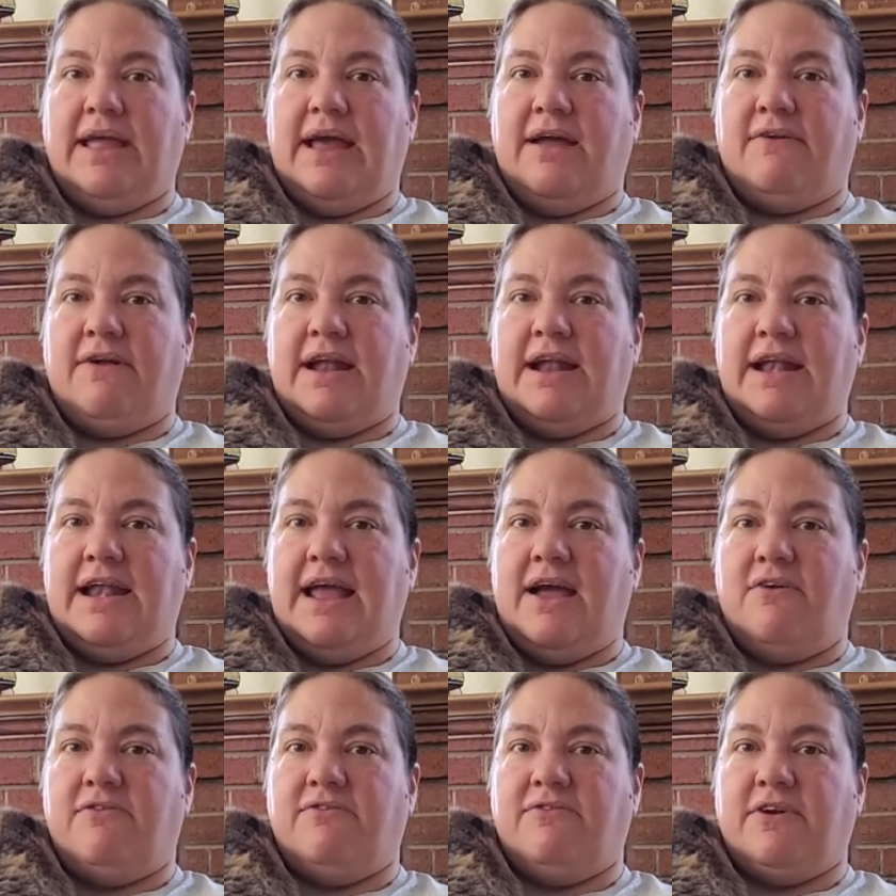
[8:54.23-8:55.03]
at right
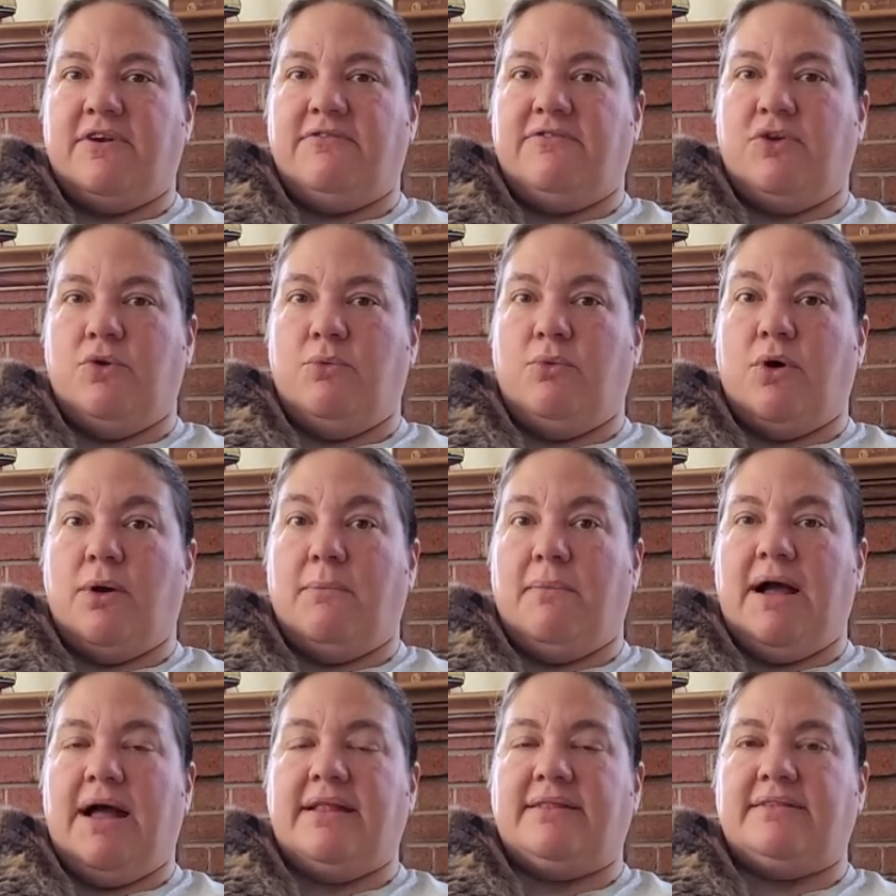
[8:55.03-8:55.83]
now for a few more
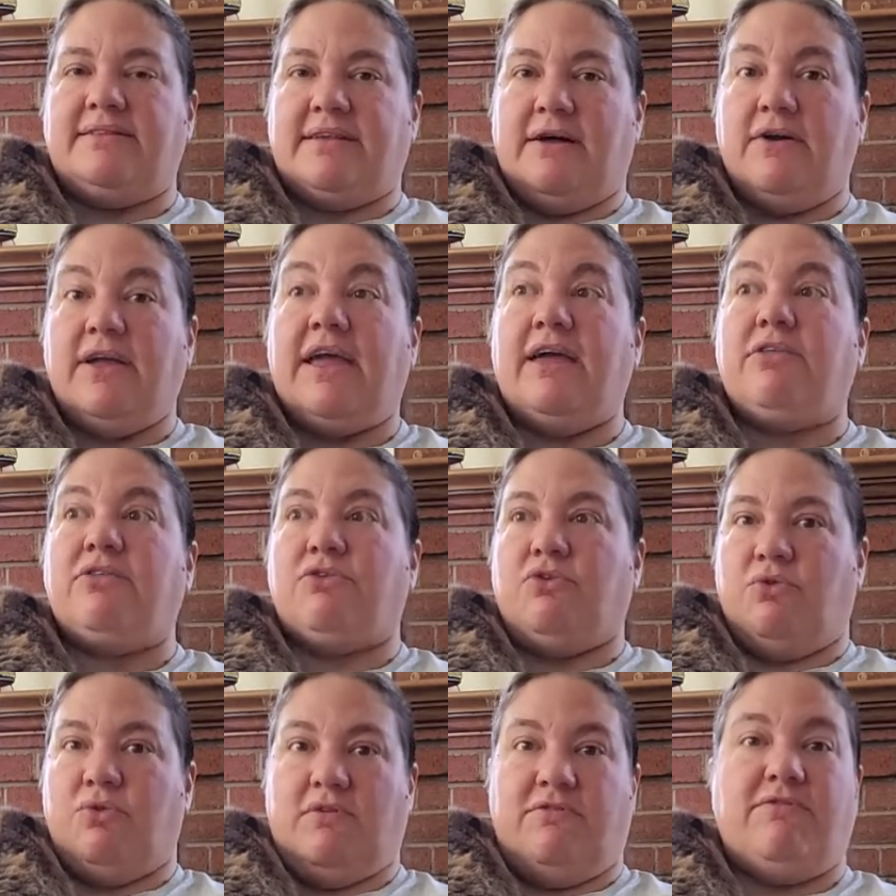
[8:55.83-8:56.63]
months. I'll get
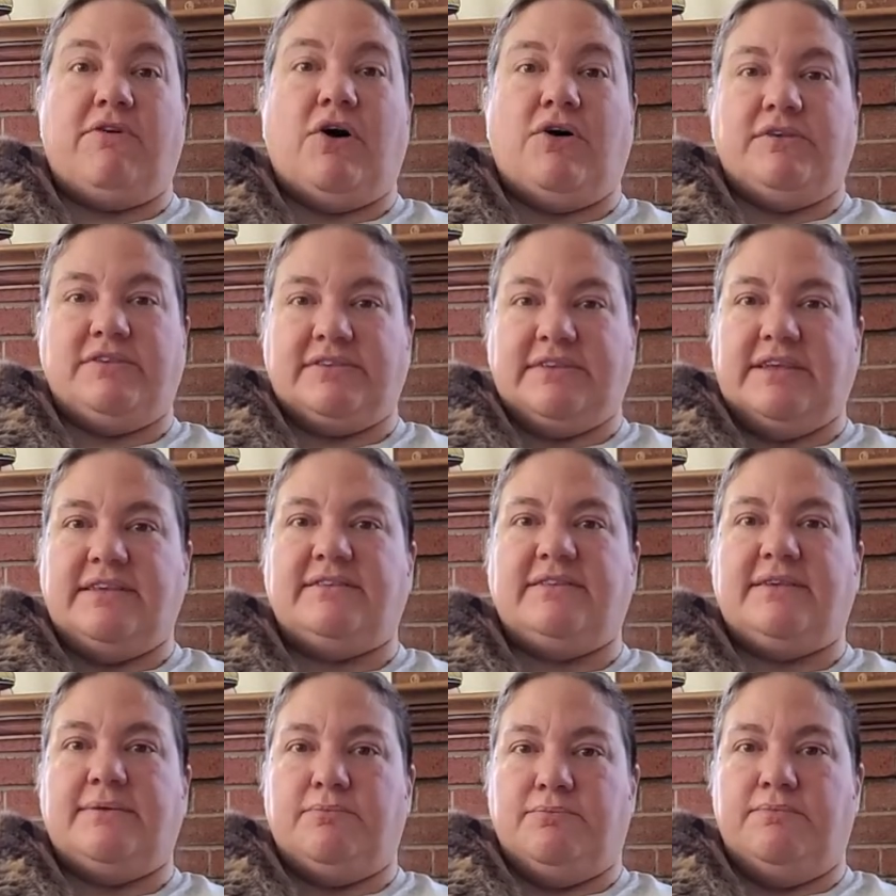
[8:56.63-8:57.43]
through the fall
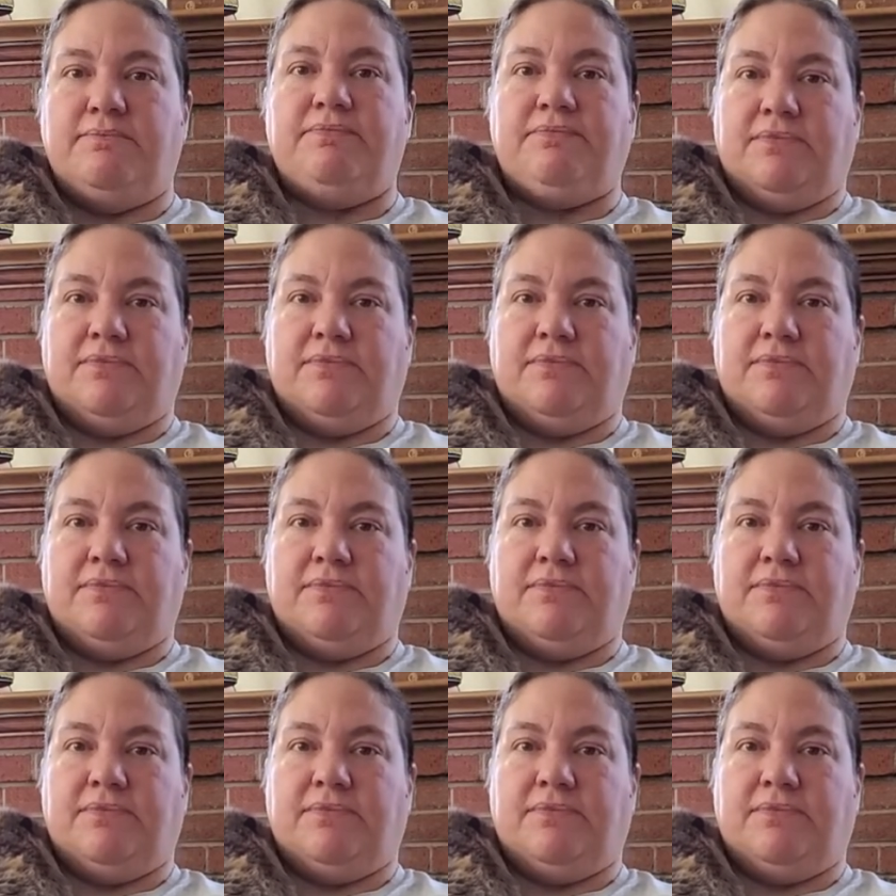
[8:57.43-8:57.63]
season.